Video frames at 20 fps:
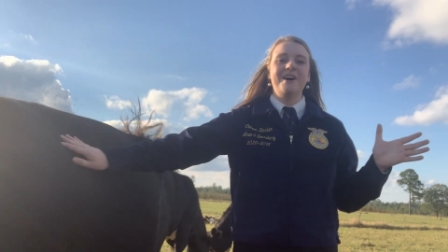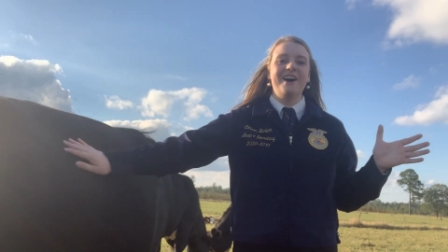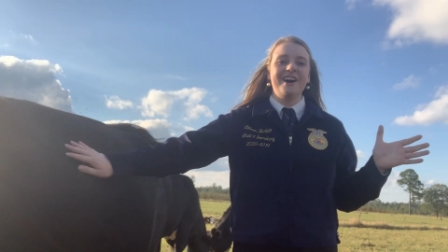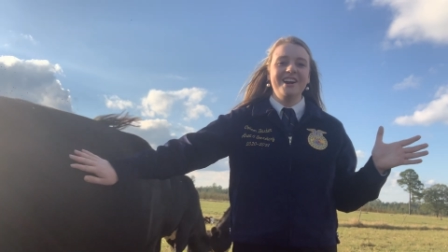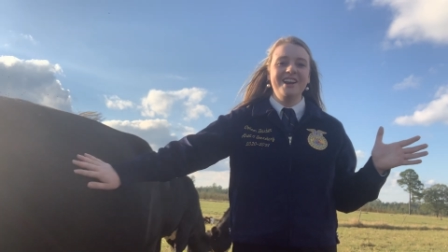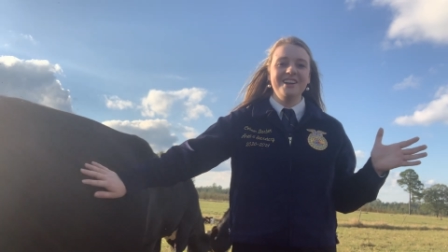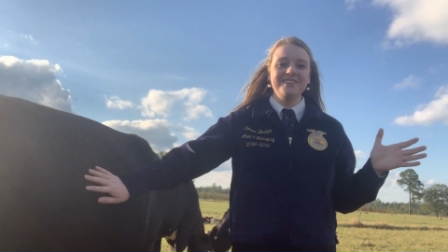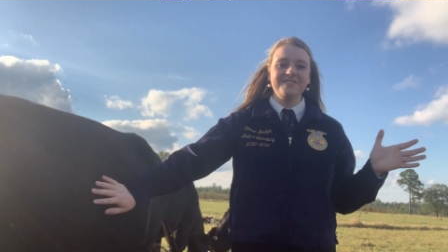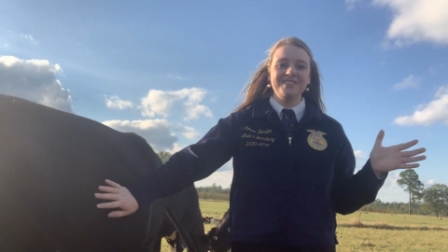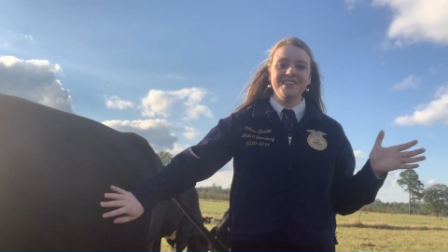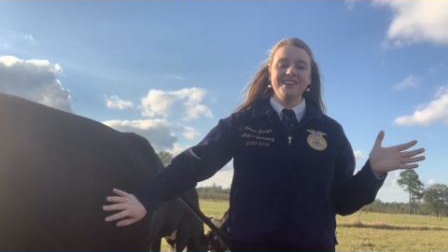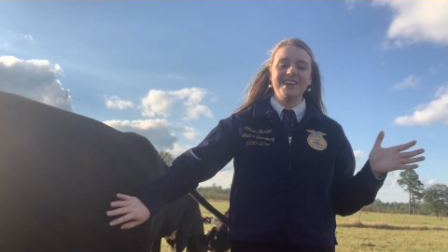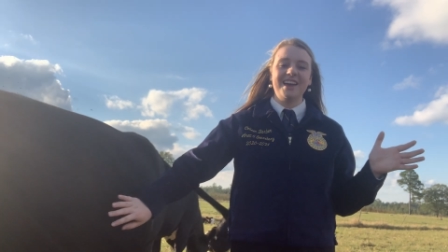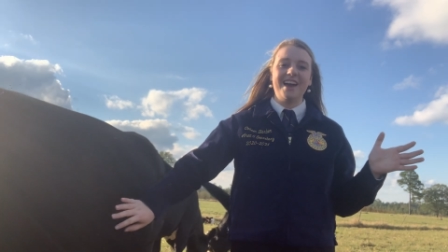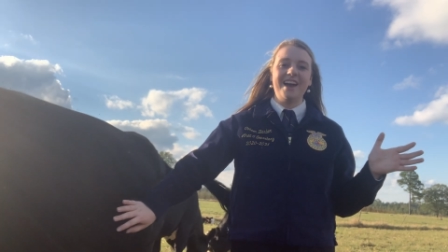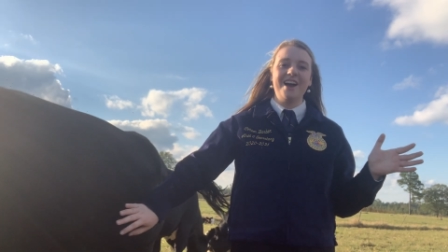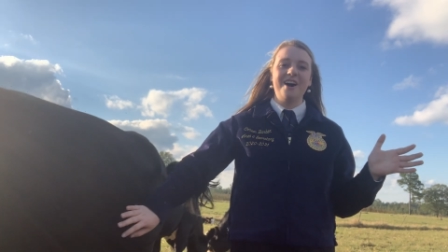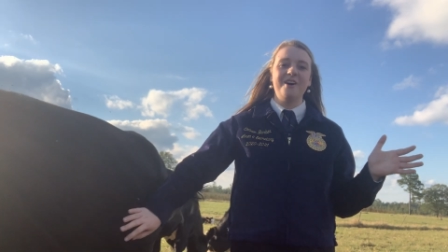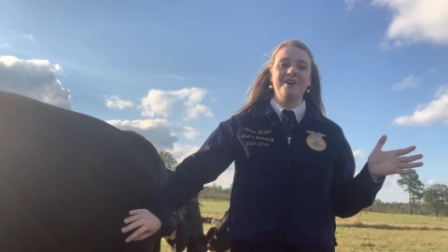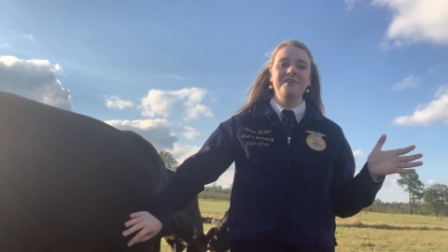part of the
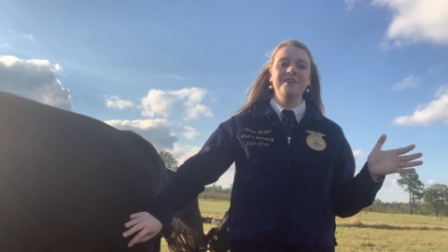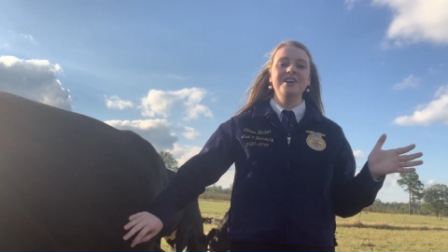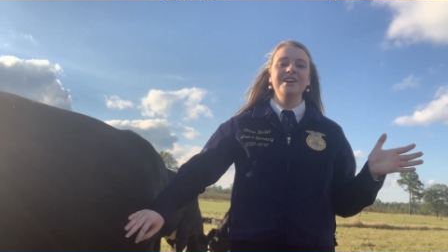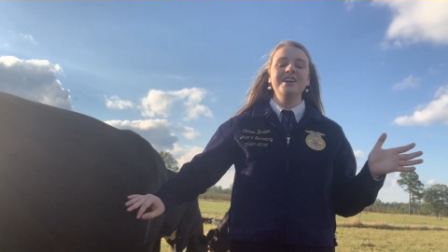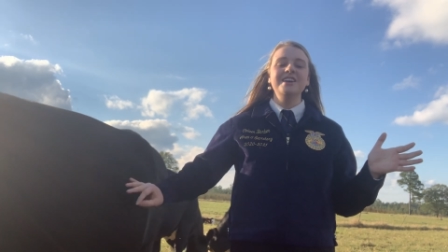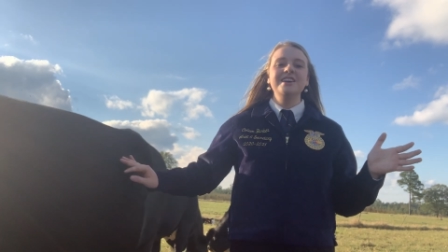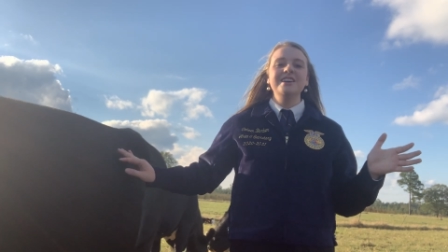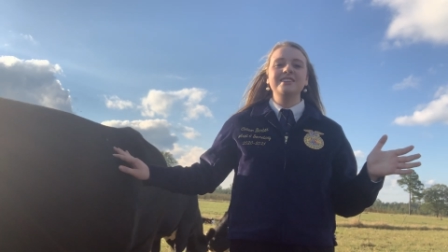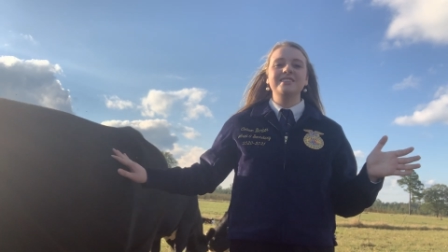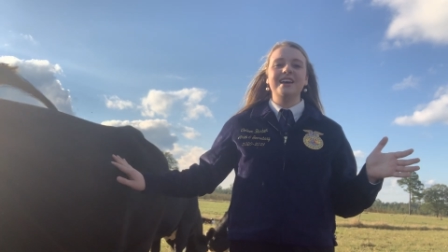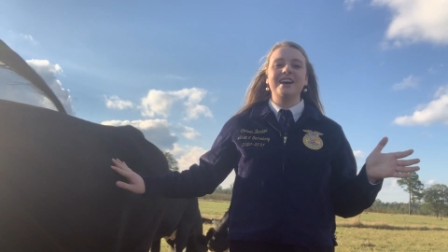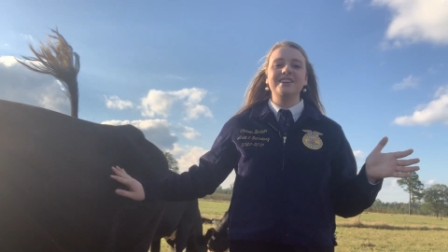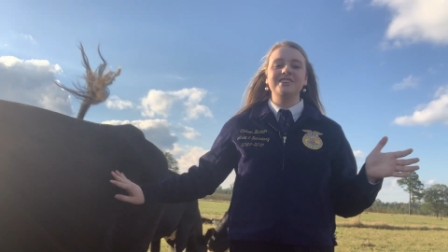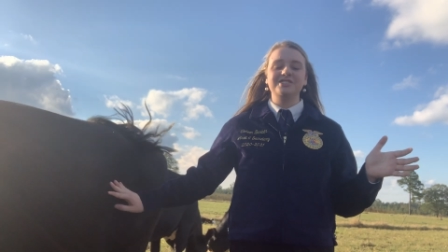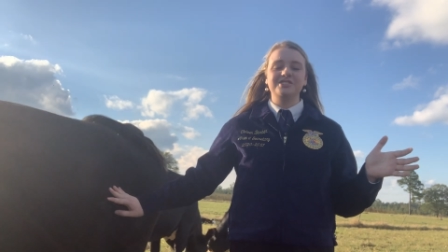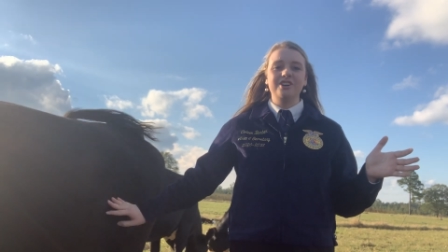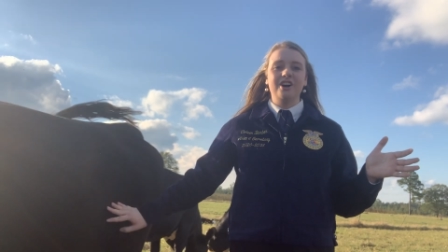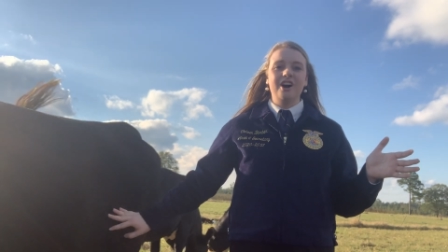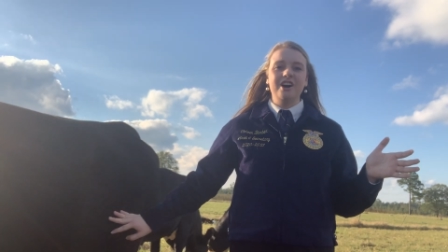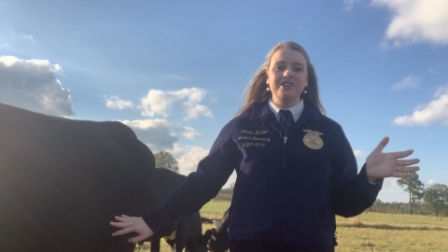cow that is
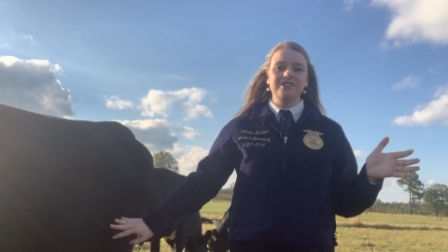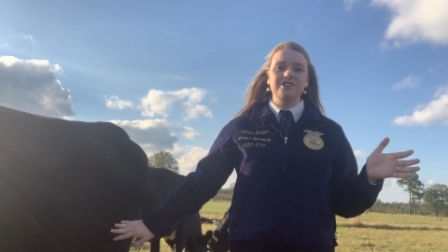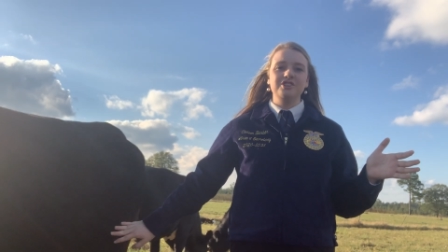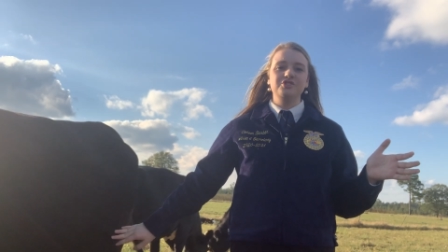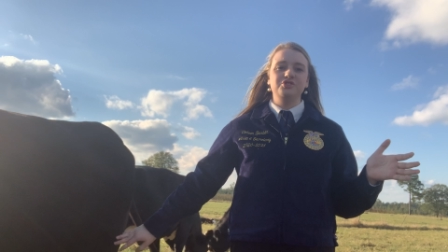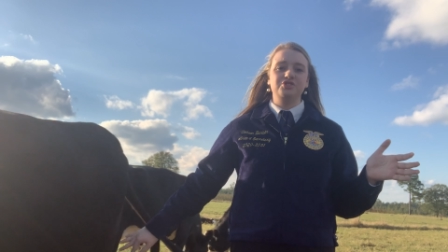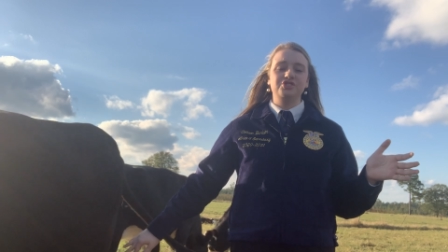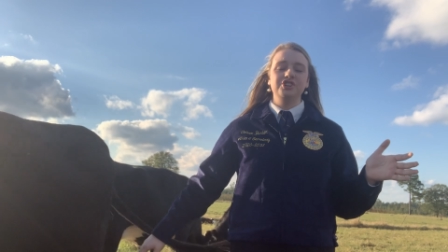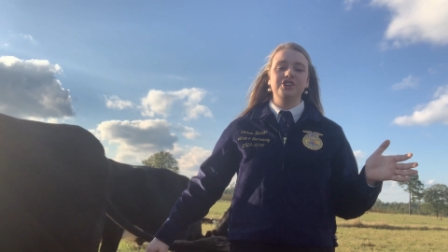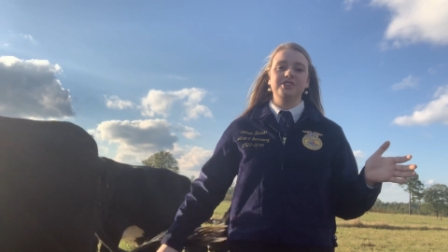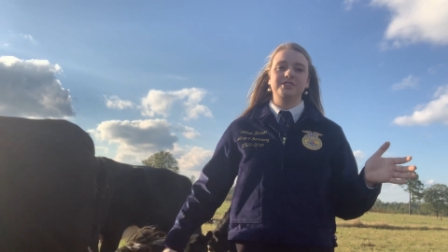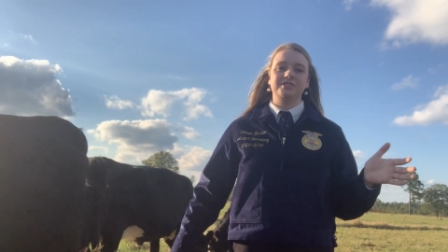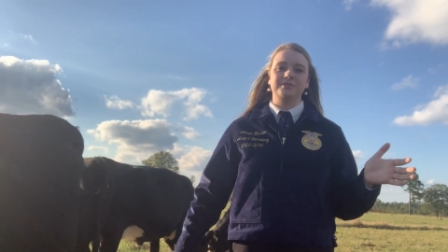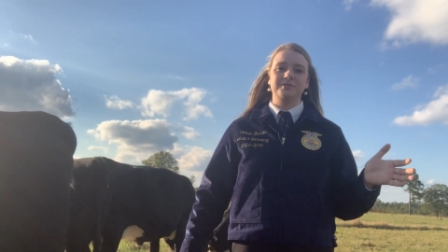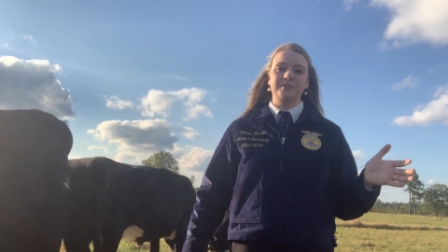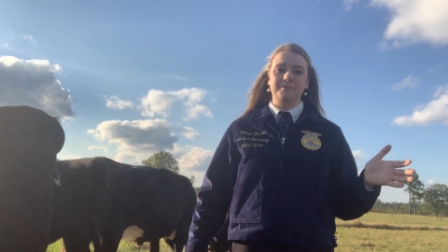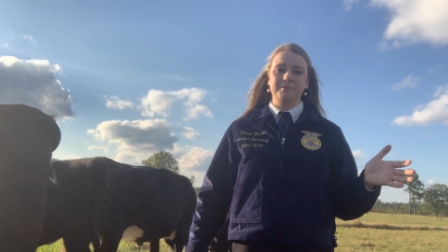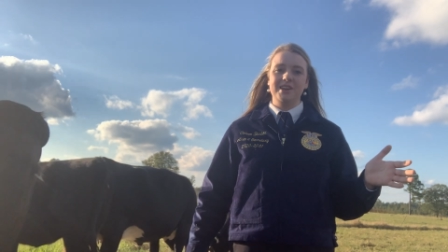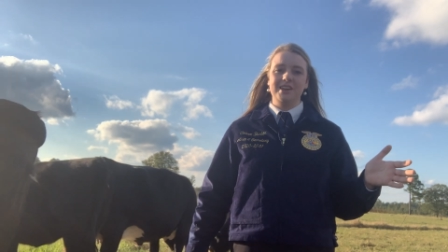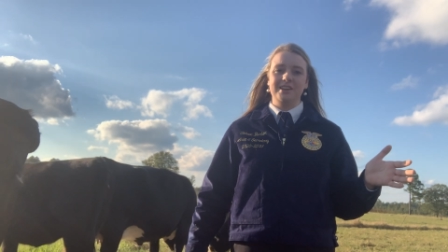not used just
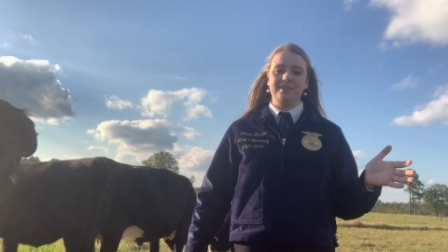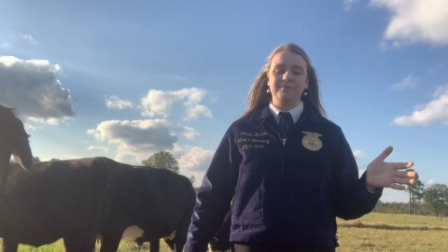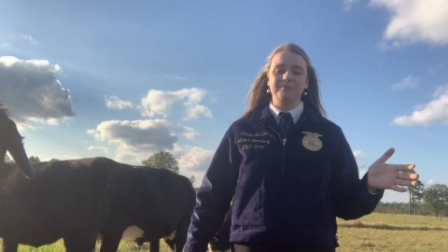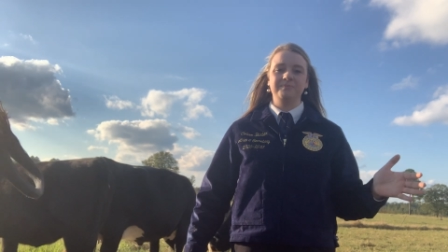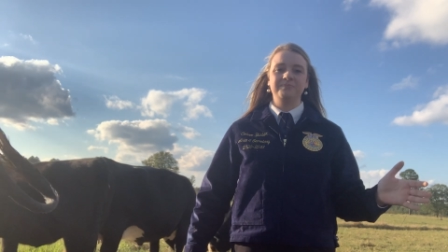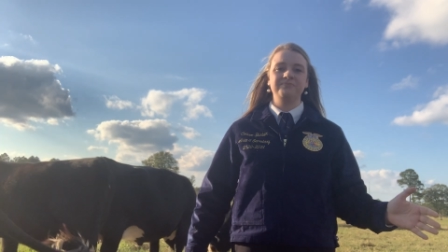for meat.